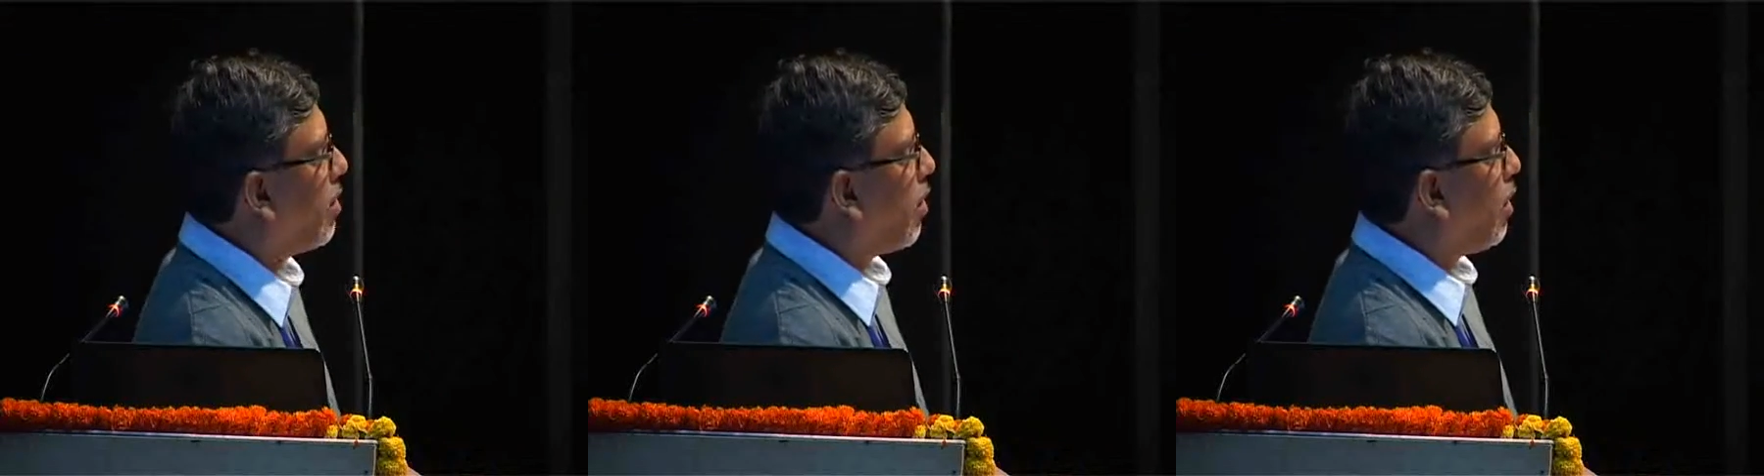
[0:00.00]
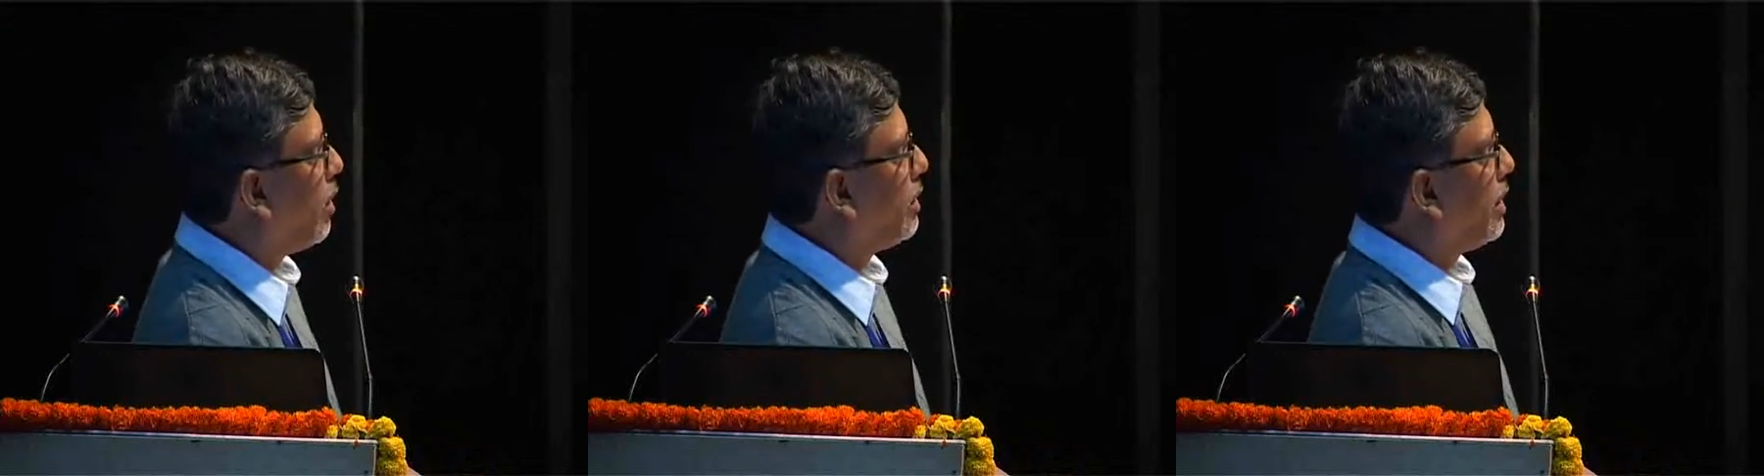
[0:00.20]

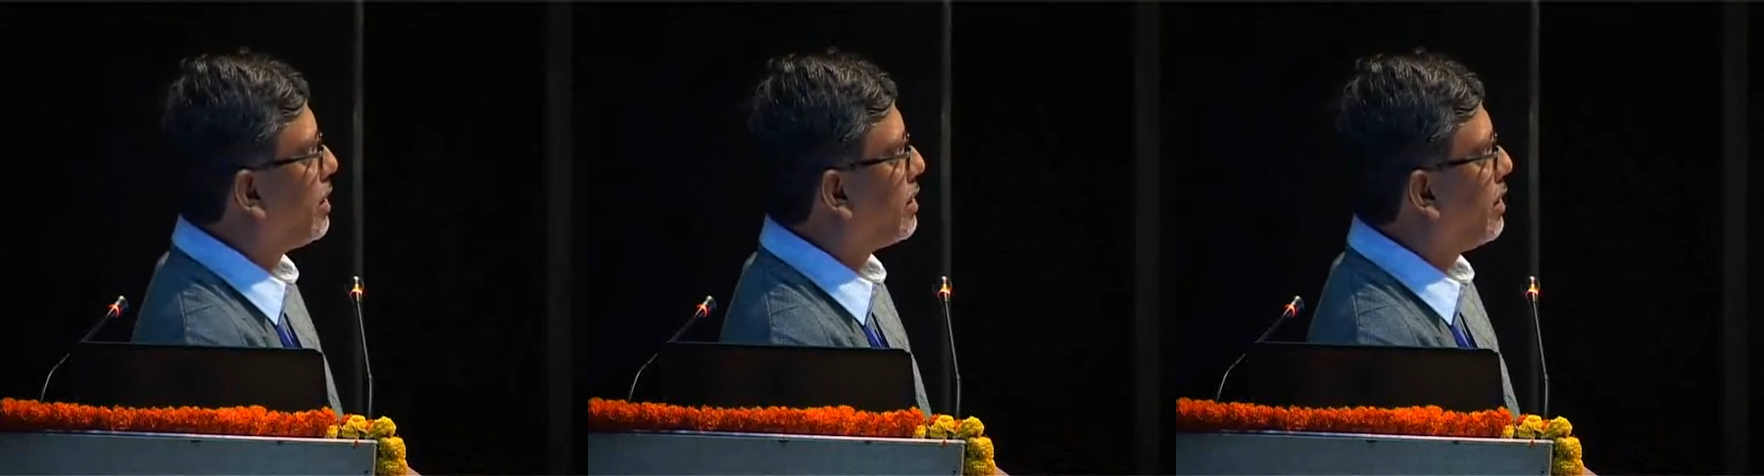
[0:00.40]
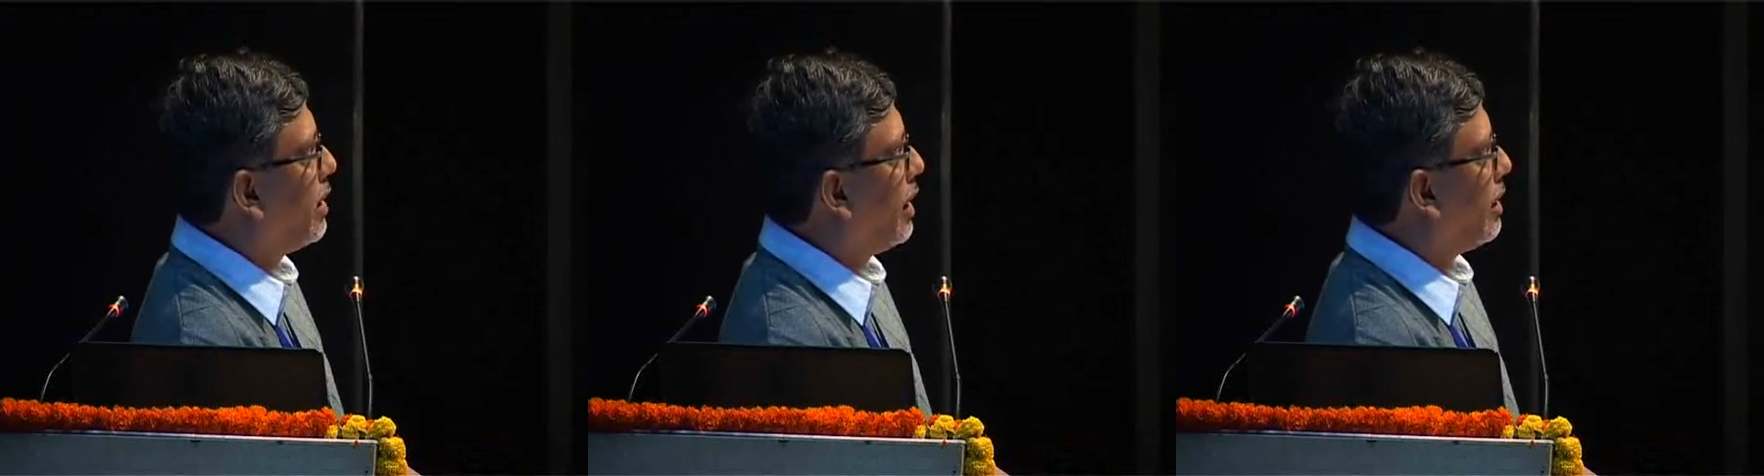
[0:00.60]
all these
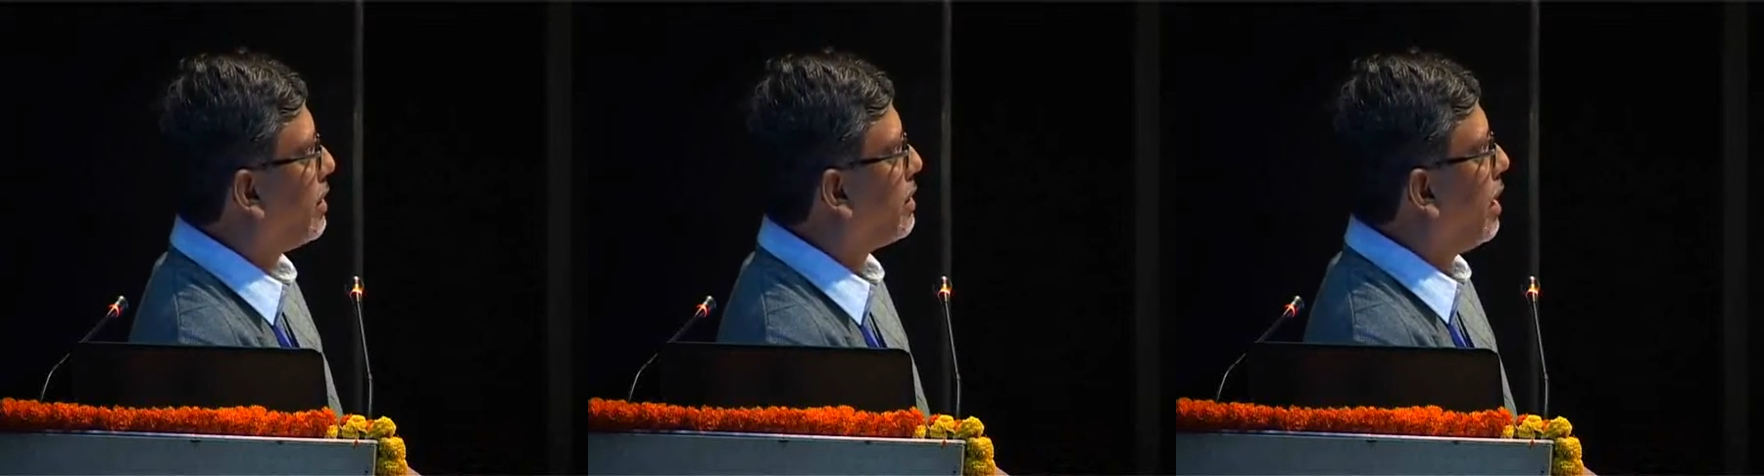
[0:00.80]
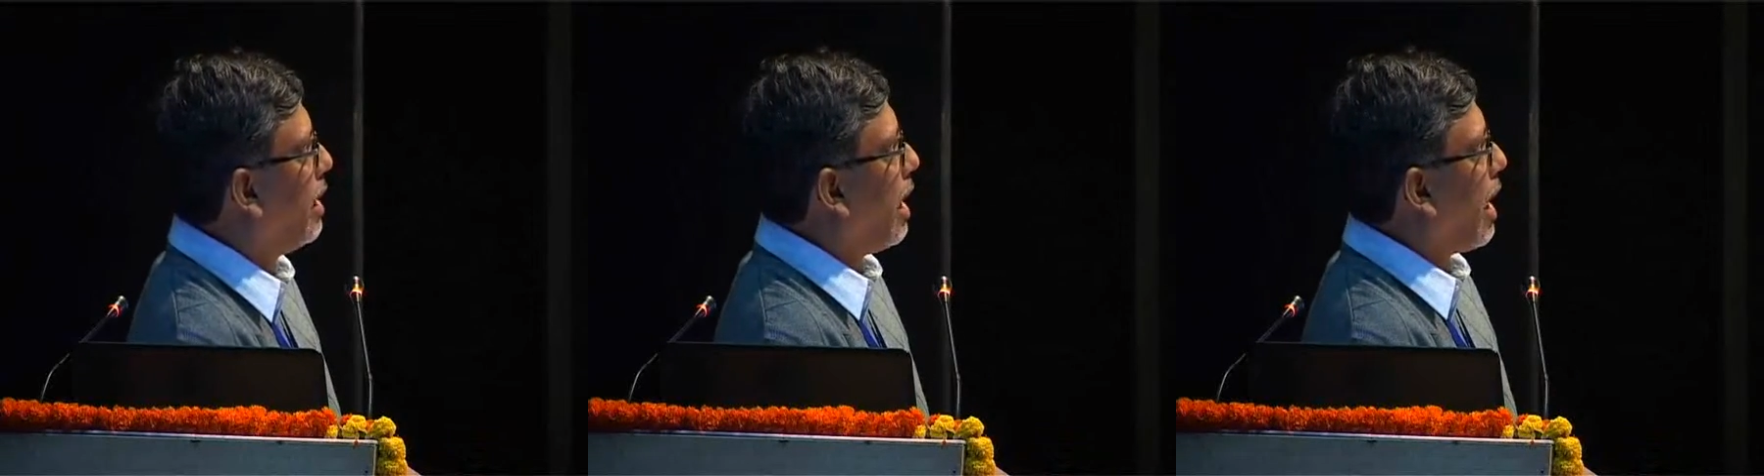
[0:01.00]
things,